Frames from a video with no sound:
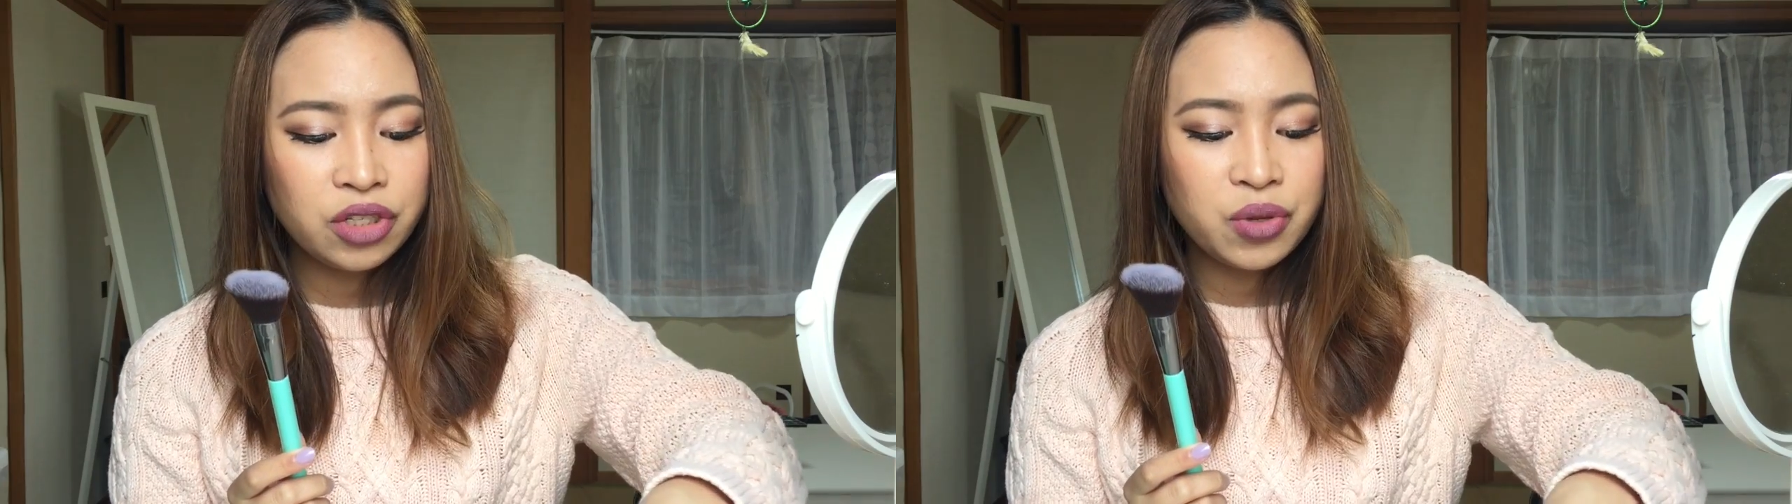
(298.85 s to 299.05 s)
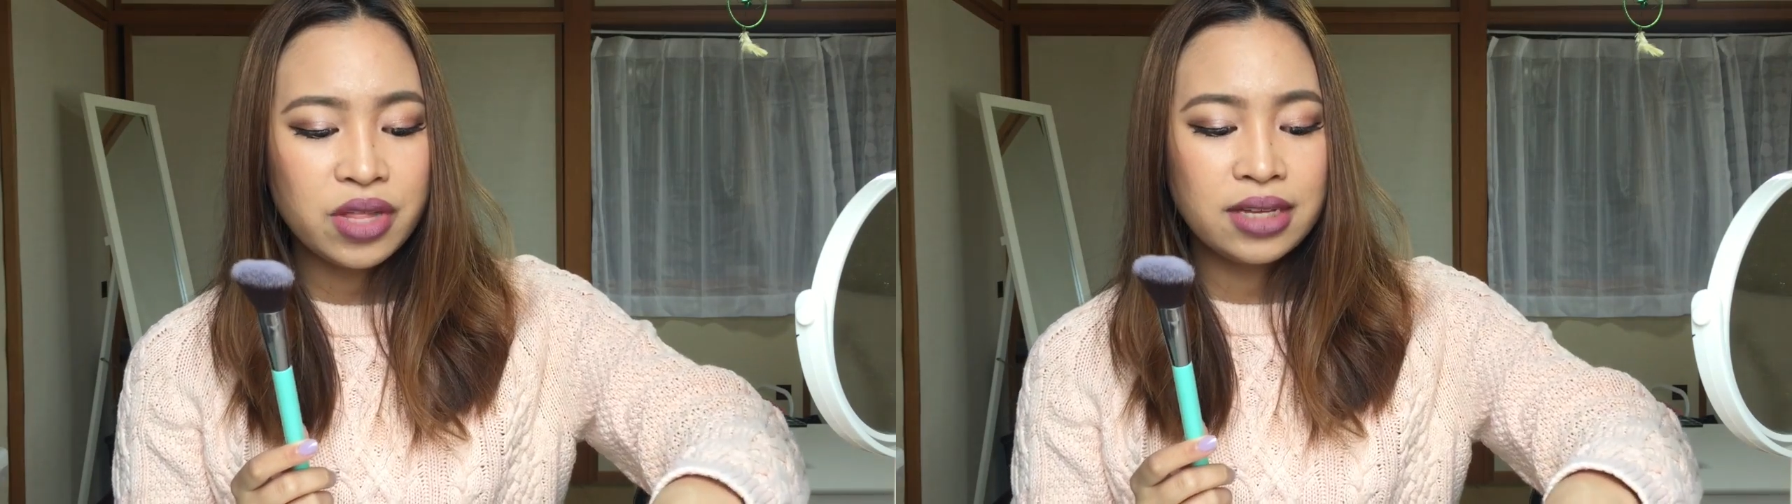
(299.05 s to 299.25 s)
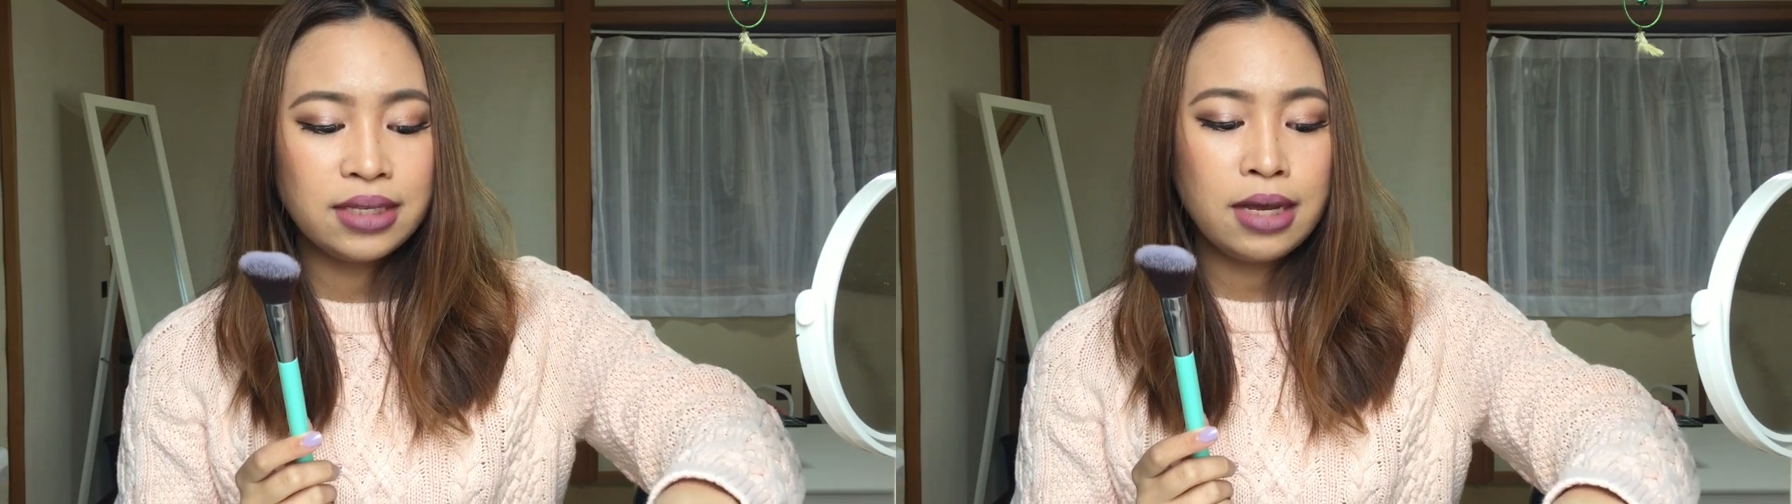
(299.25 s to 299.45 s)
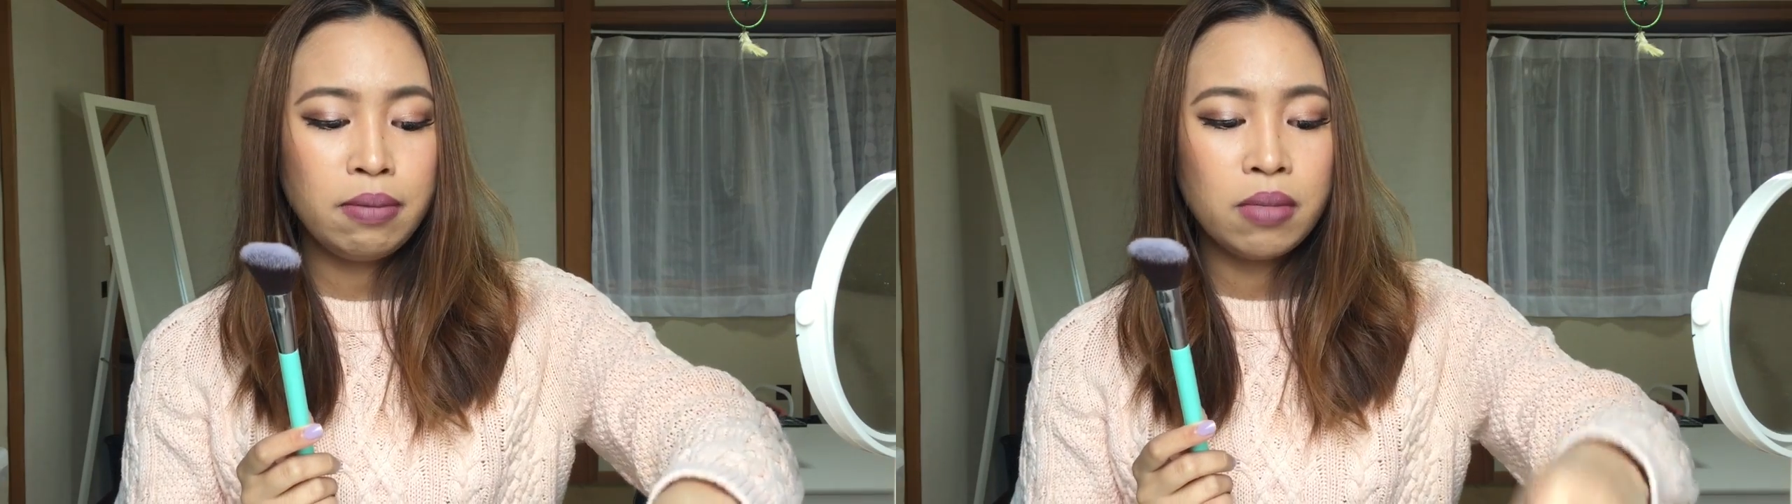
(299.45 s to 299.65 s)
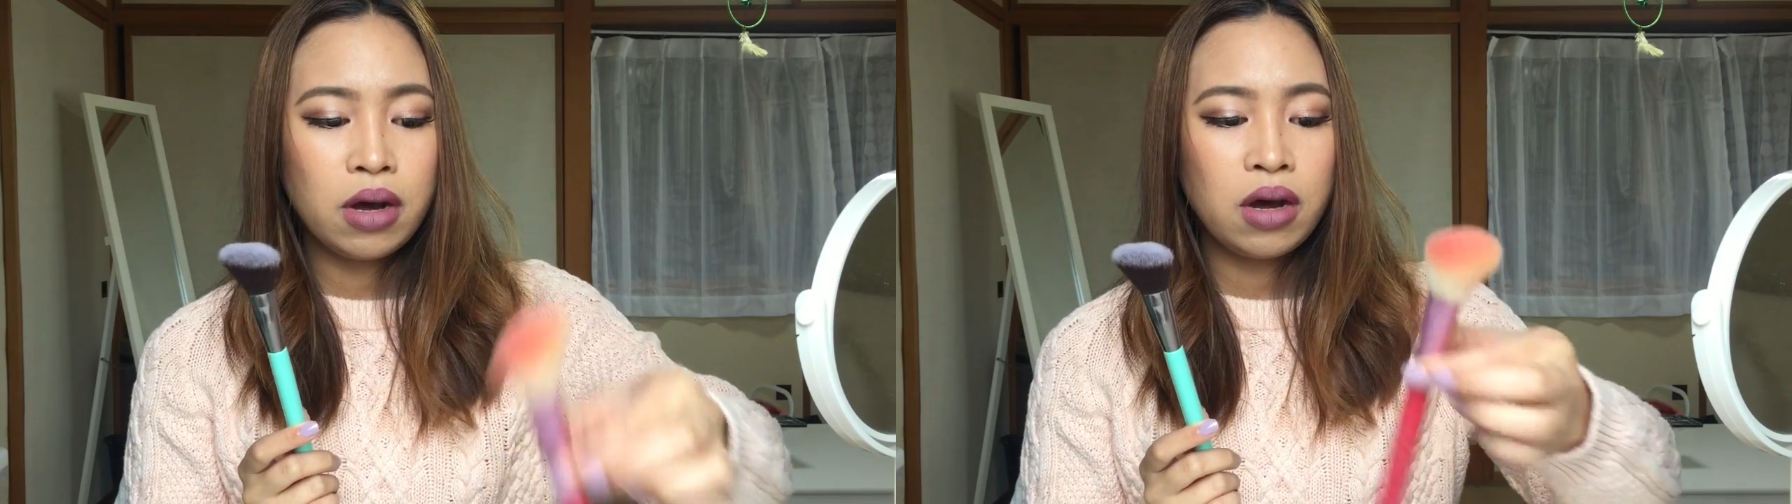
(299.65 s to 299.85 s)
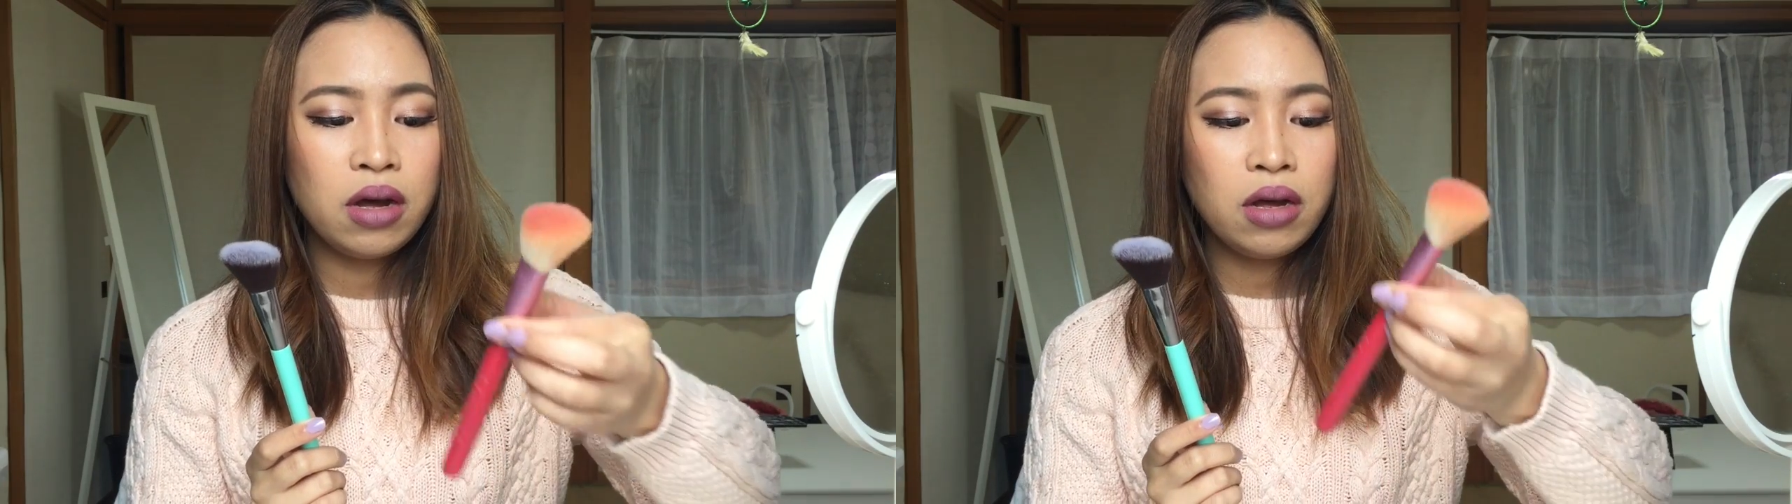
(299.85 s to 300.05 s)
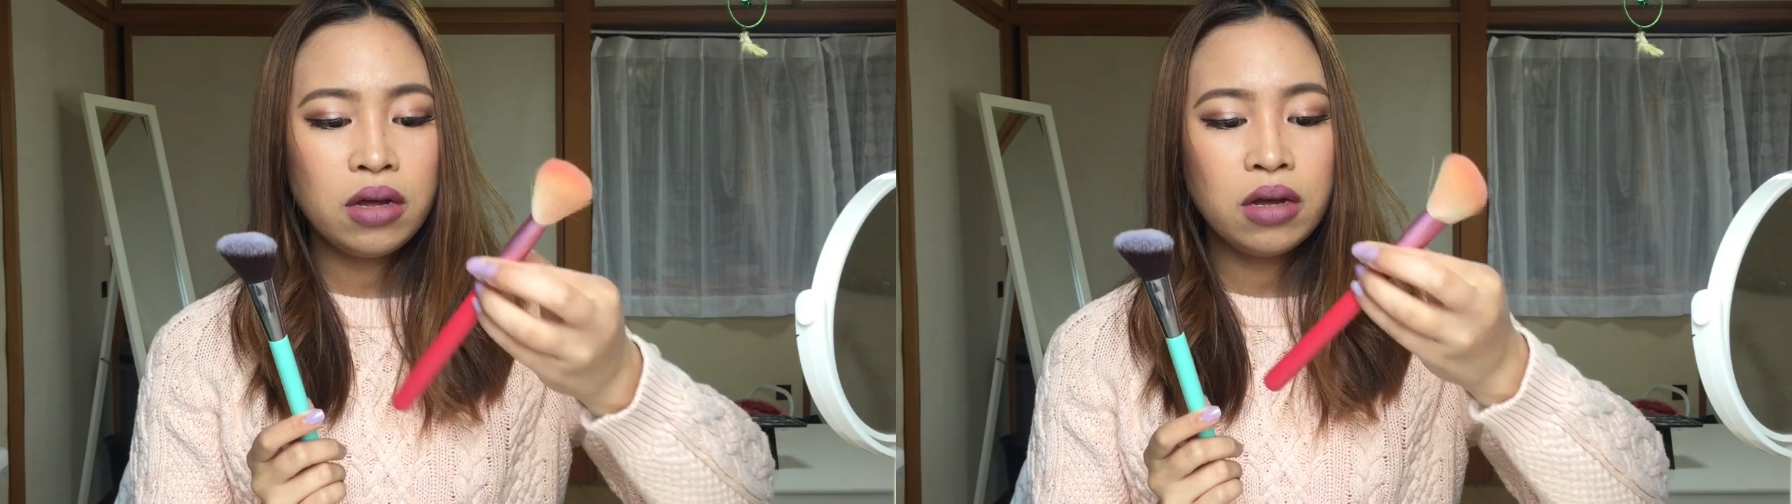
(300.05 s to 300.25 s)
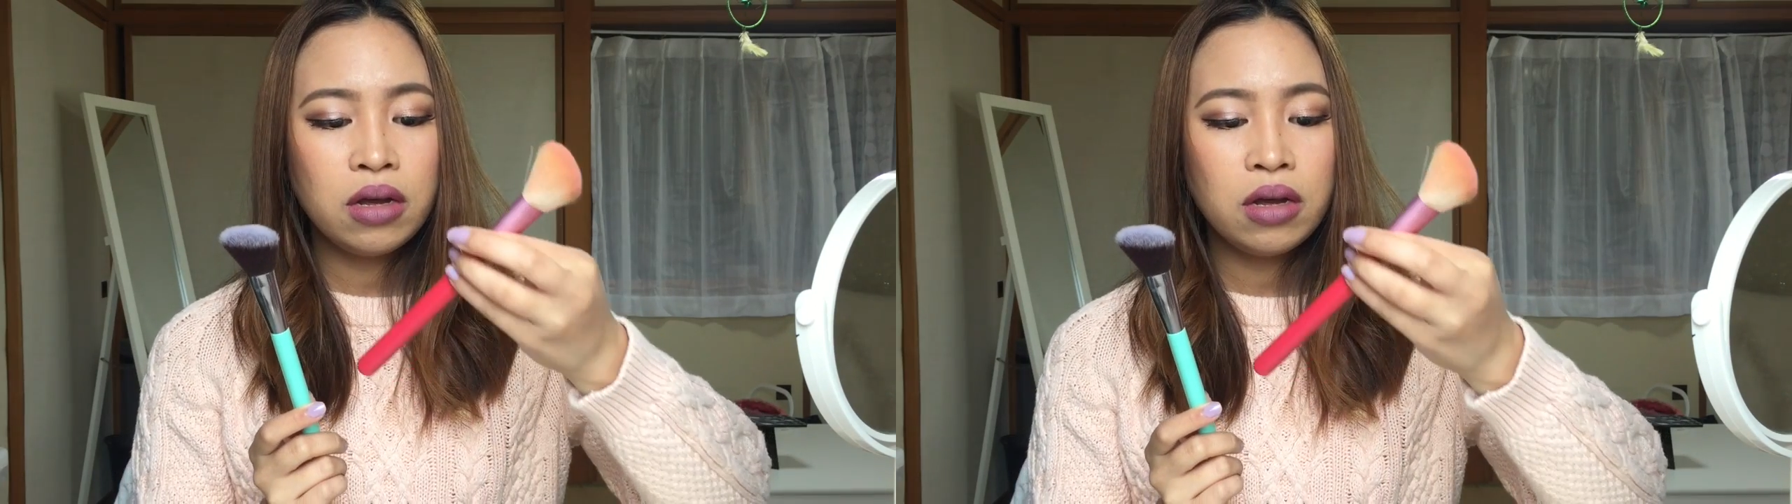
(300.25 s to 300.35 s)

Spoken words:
to the Sigma.